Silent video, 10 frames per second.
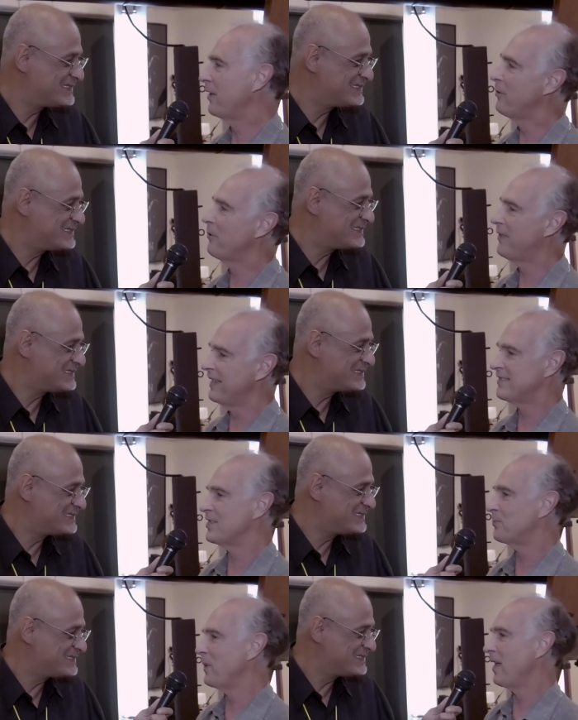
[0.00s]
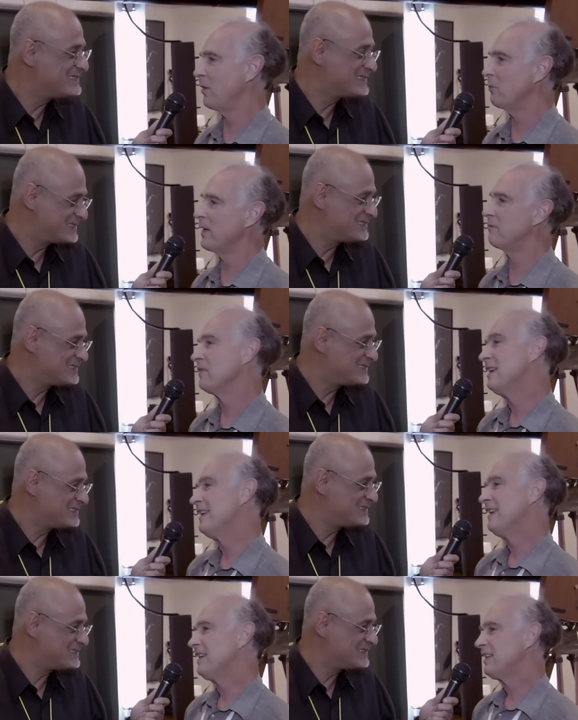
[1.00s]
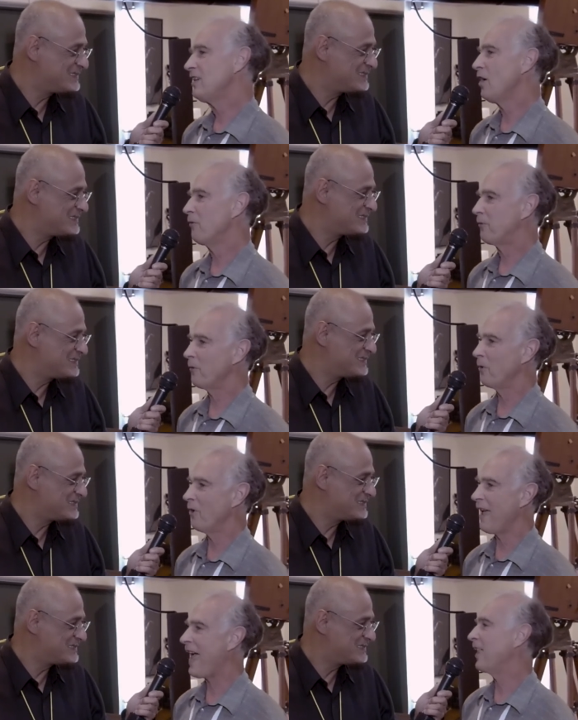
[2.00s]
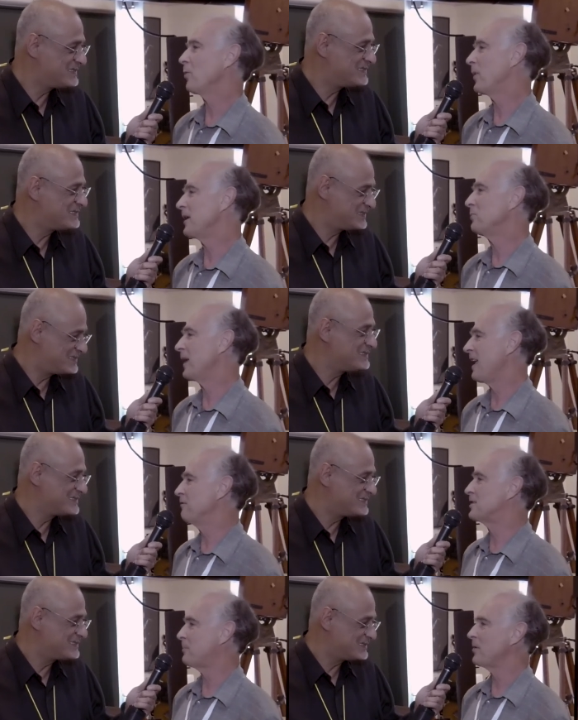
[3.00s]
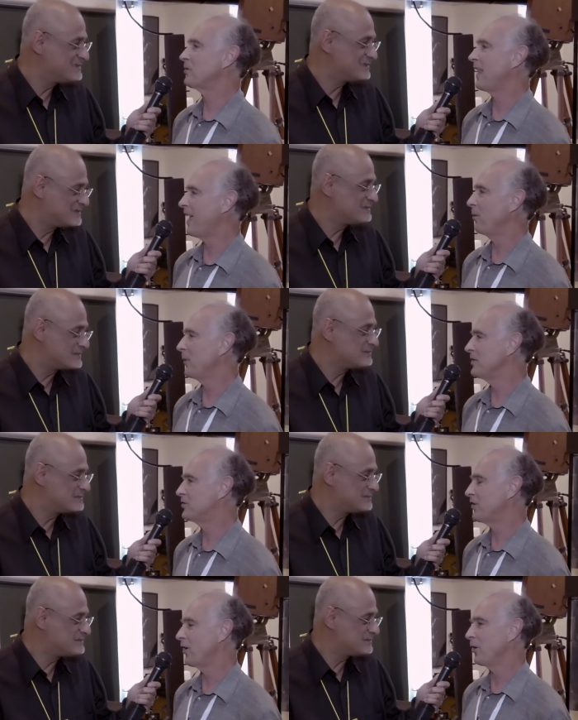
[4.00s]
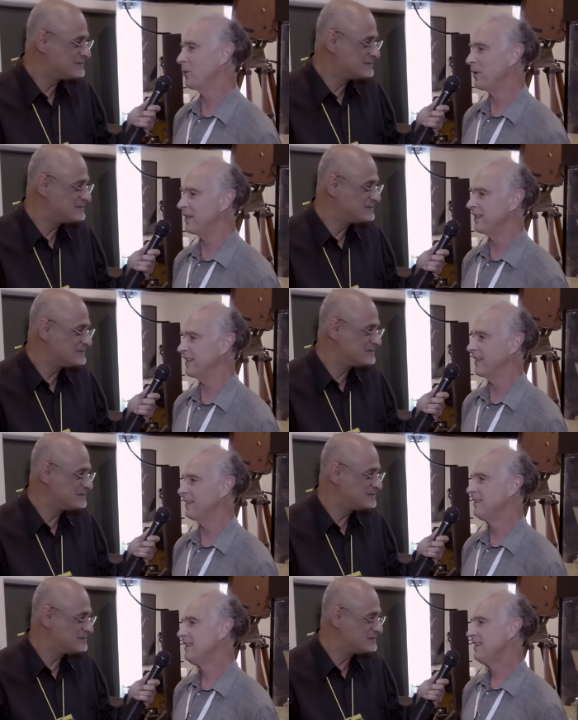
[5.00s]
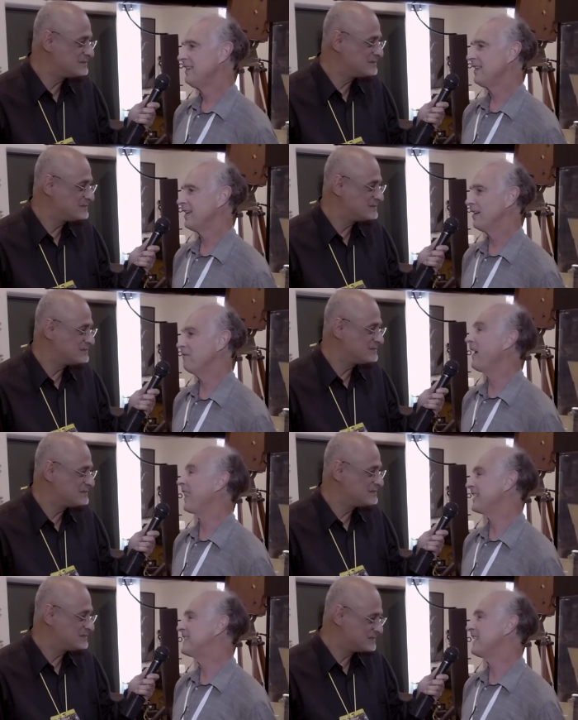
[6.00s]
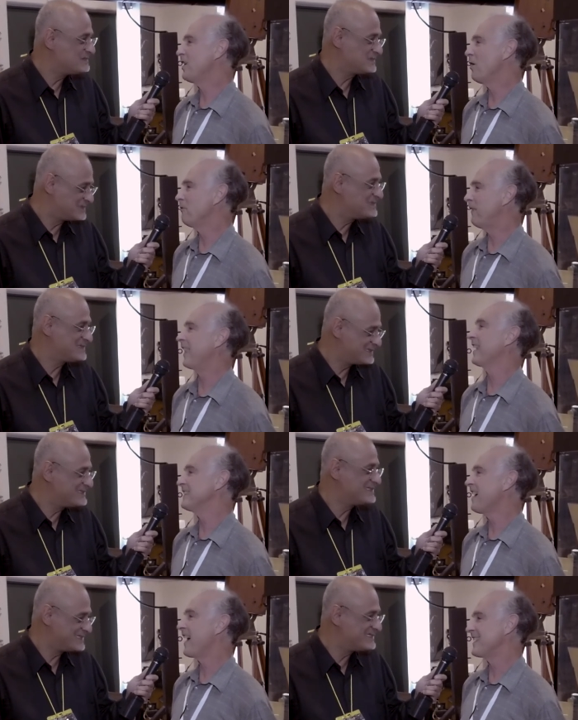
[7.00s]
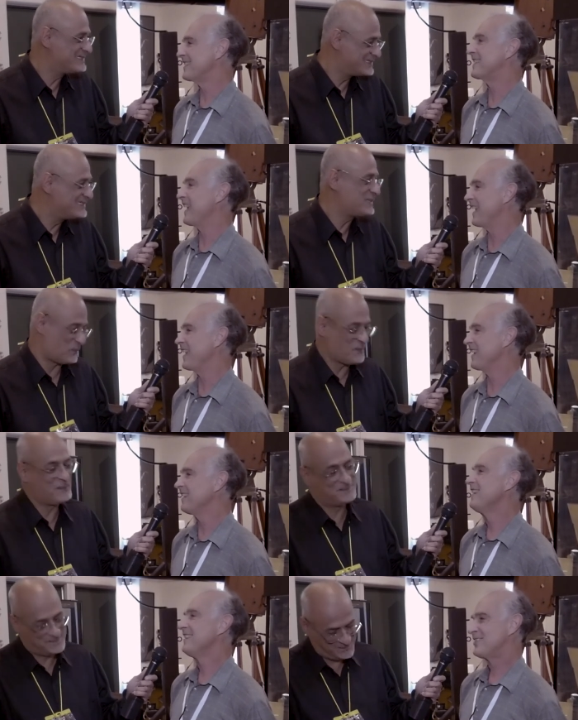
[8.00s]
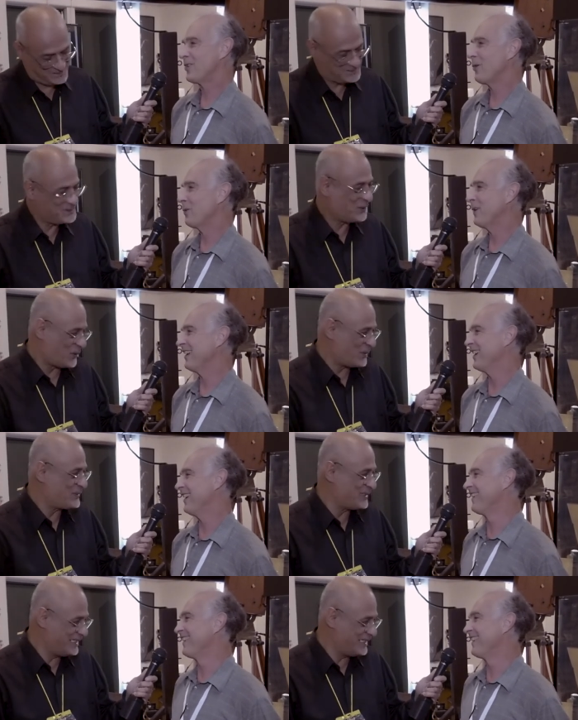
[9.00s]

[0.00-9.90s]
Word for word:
Speaker 1: other things as well. And we, you know, for Halloween we have a special Halloween show, and uh, uh, Valentino, Valentine's Day. So uh,